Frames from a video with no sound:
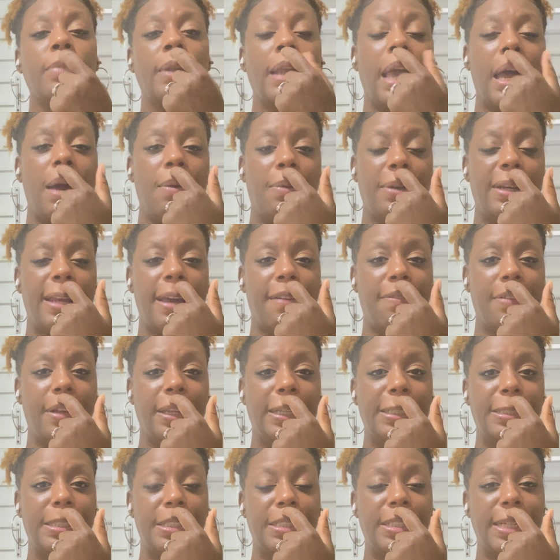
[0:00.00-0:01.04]
I would
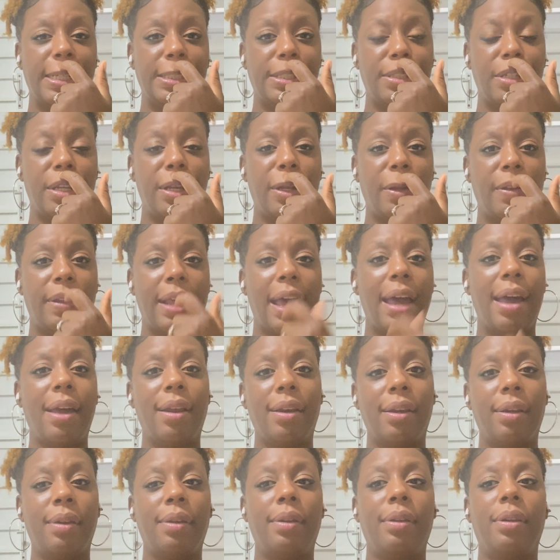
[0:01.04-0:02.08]
definitely suggest to do
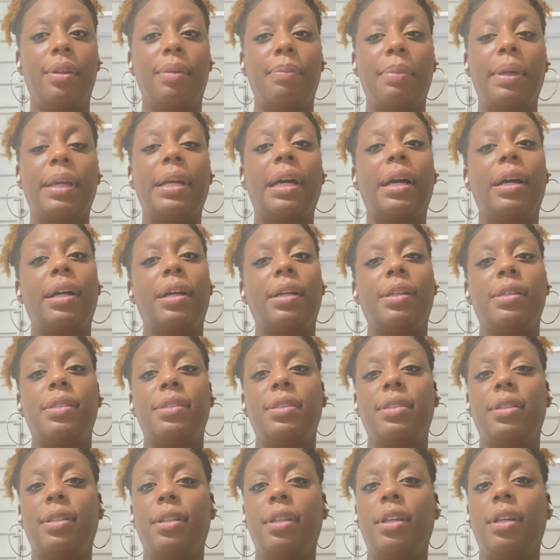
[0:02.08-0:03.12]
that,
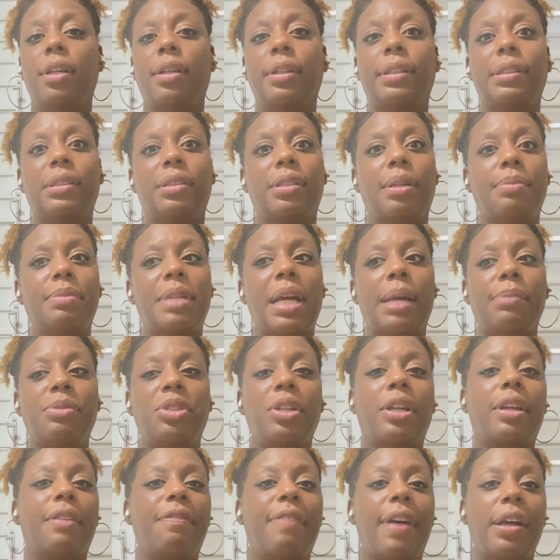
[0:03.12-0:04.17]
because sometimes
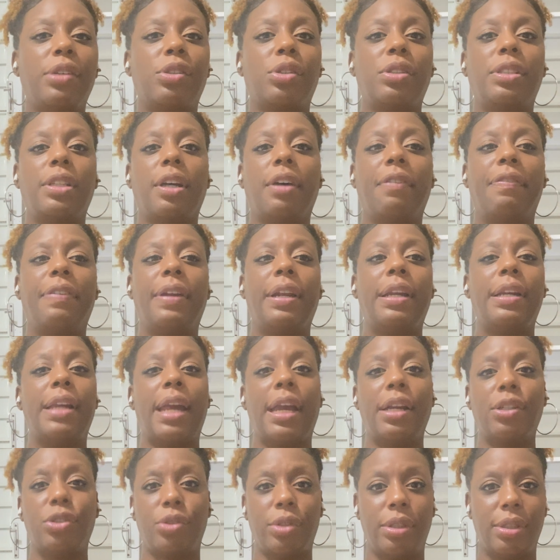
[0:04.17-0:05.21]
you can find yourself in a
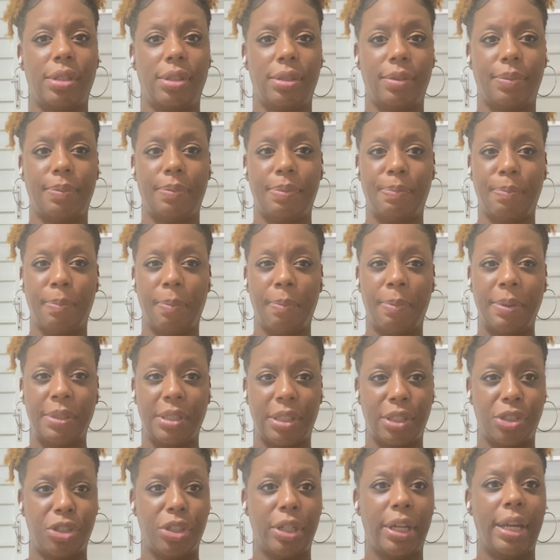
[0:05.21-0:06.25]
dangerous
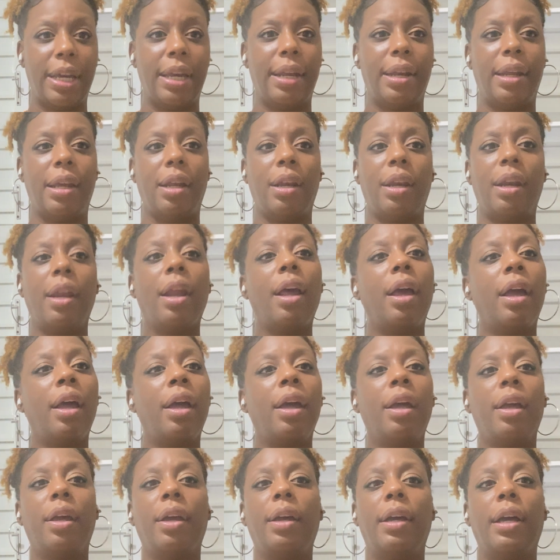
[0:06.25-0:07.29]
position,
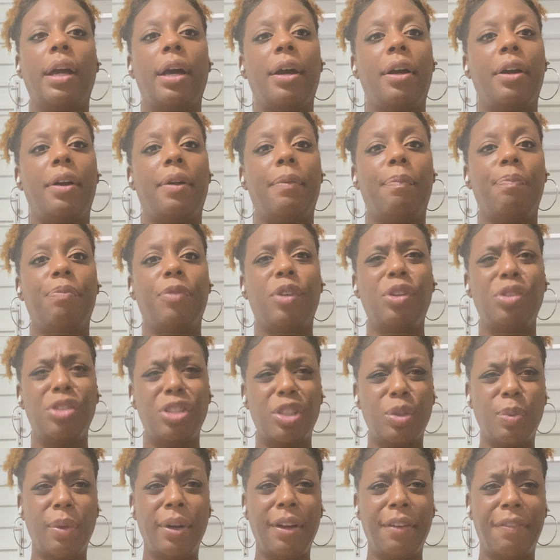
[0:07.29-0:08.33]
and you
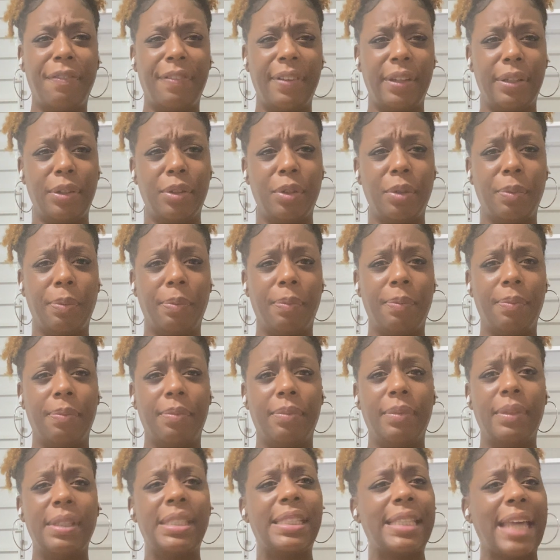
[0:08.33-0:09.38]
just want to feel
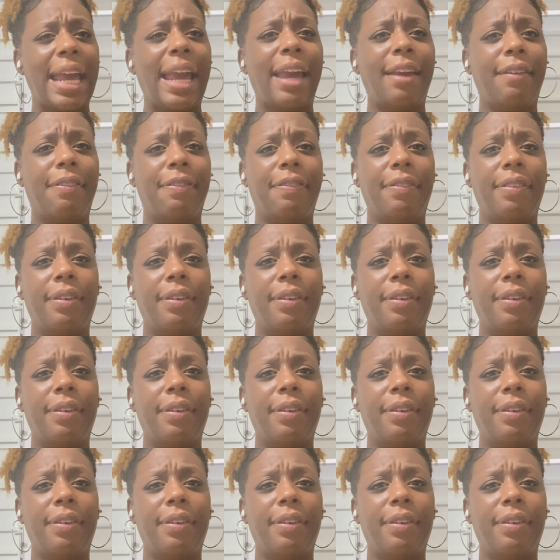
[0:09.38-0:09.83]
safe.